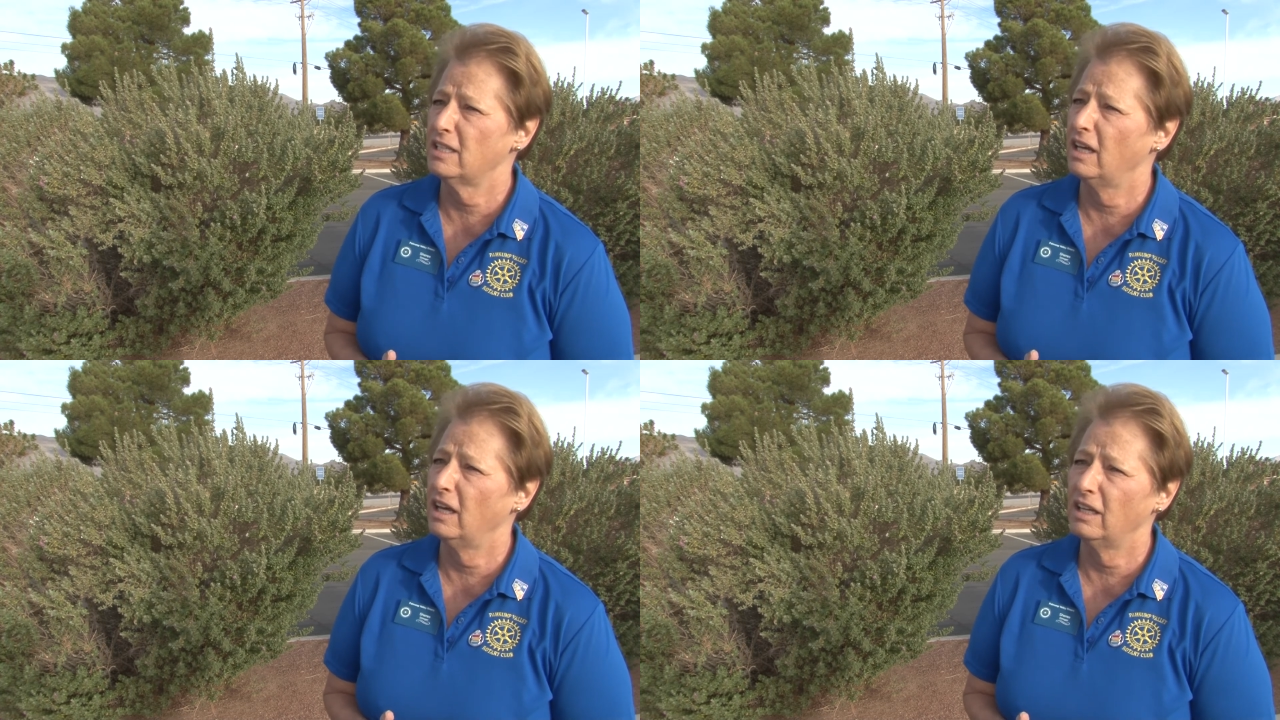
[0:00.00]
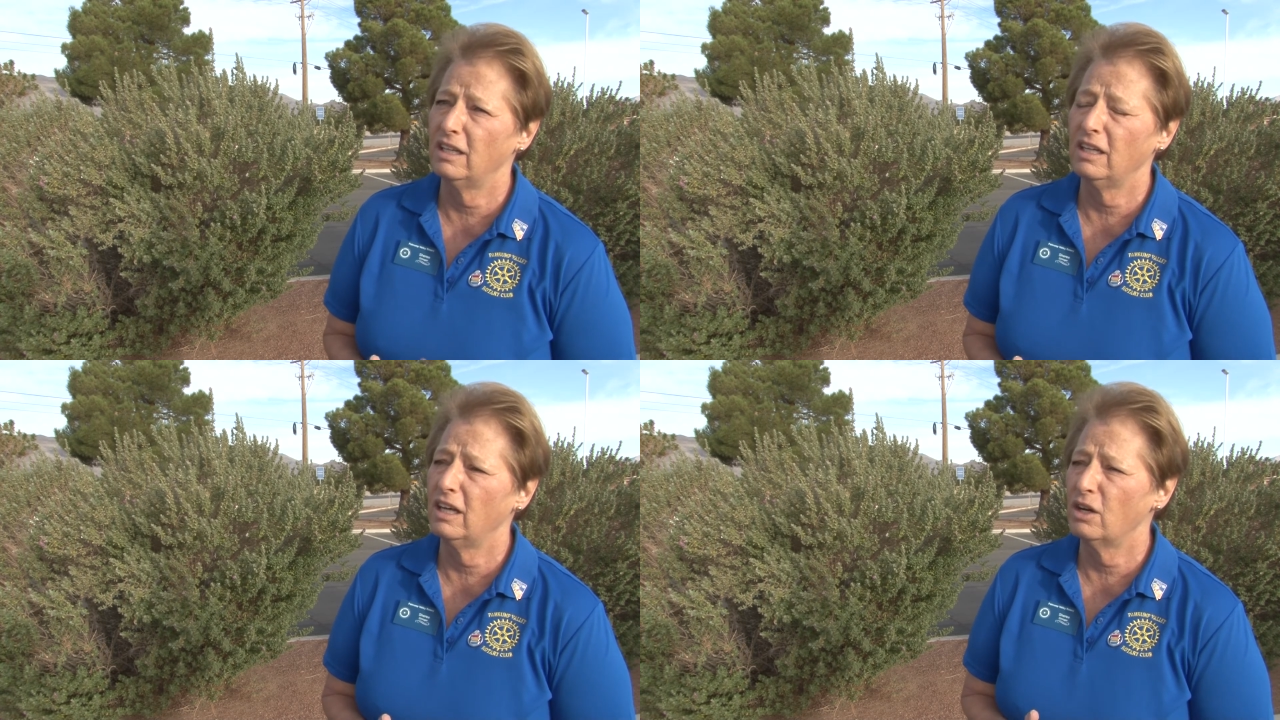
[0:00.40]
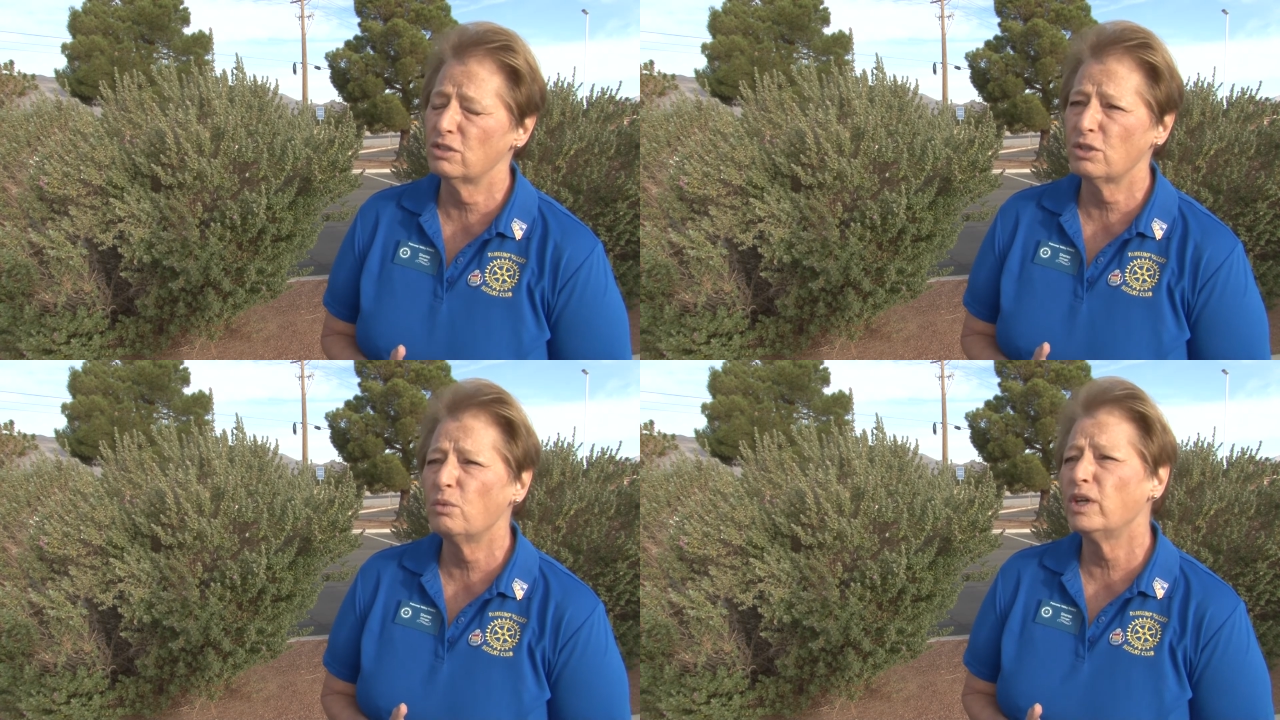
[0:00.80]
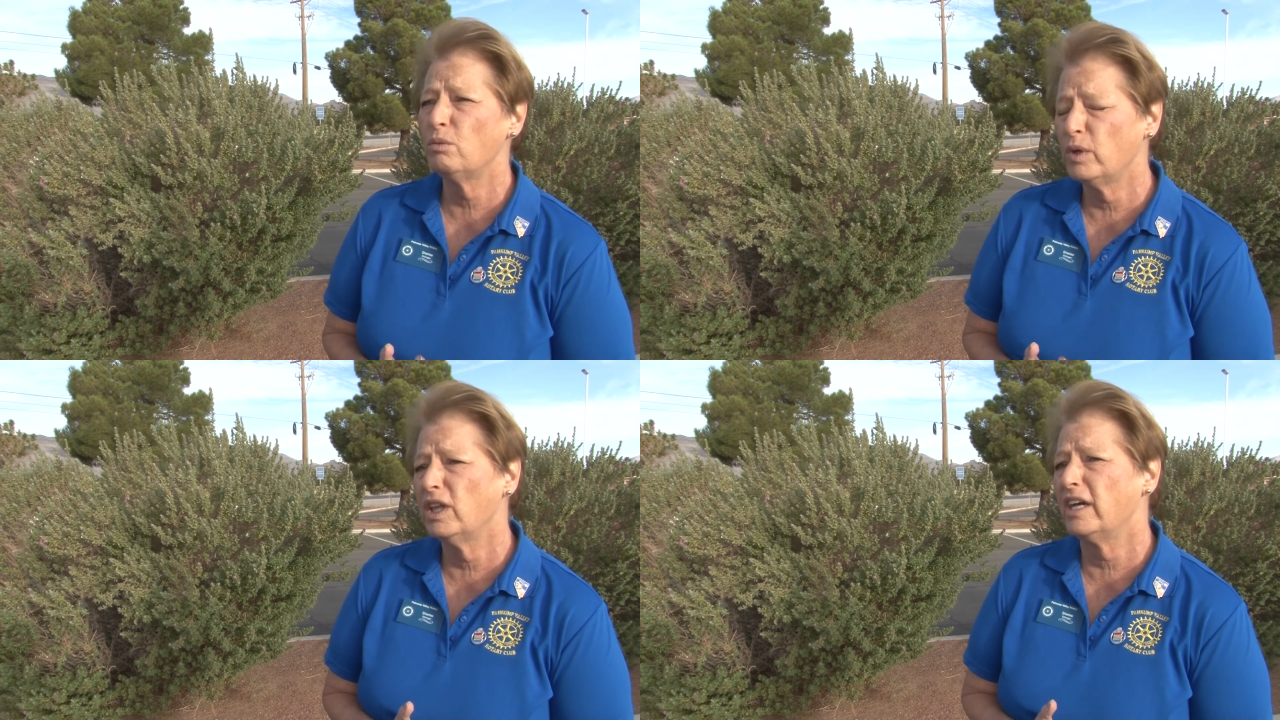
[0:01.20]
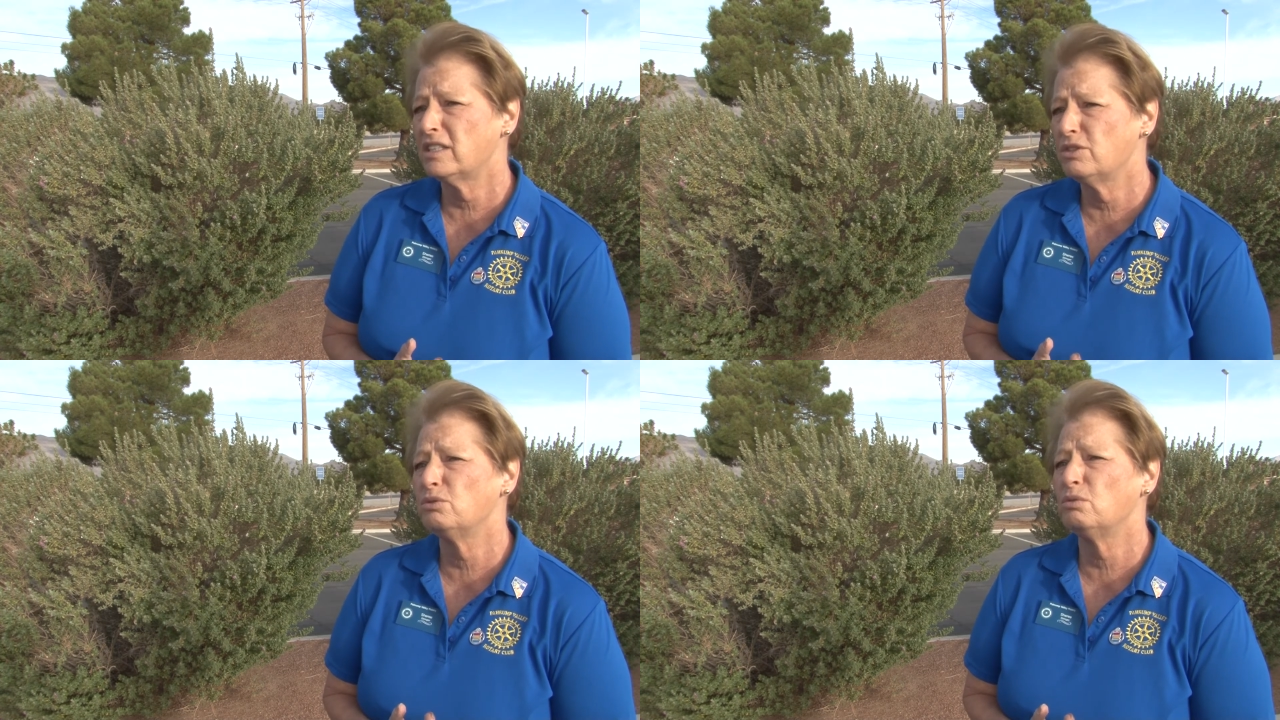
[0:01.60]
And, you know, so we, we'd like
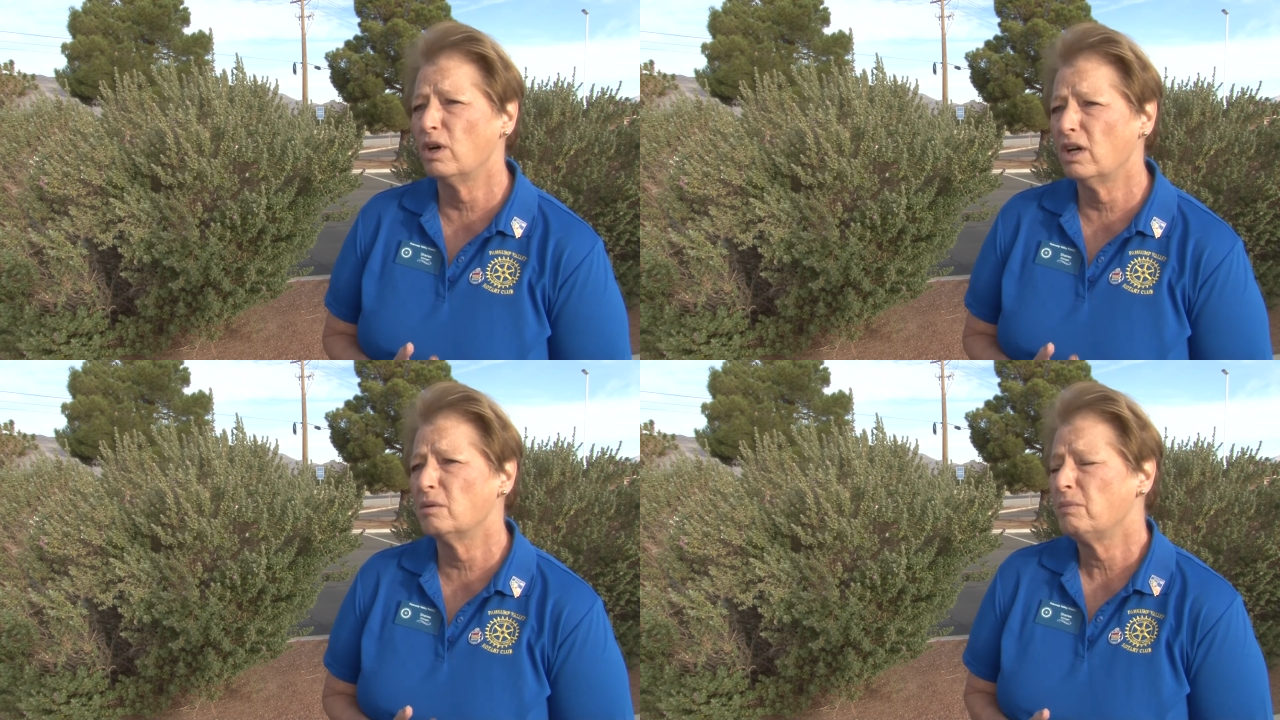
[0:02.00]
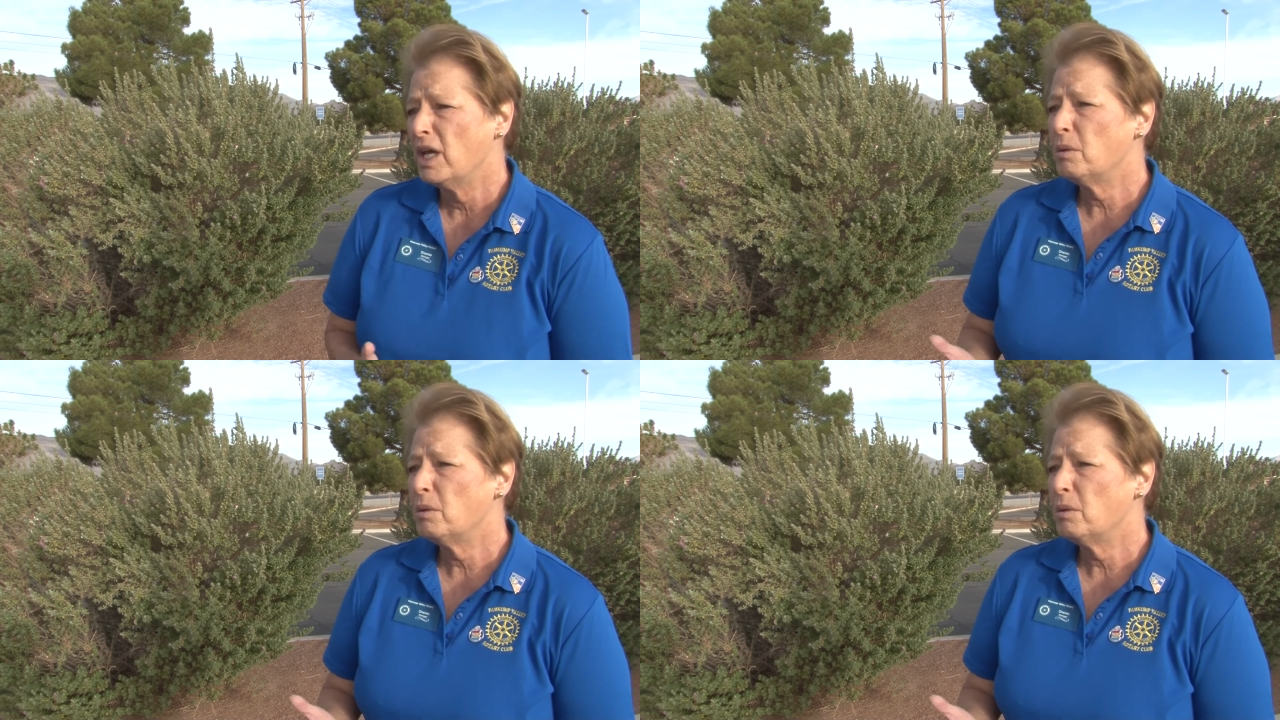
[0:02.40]
to um,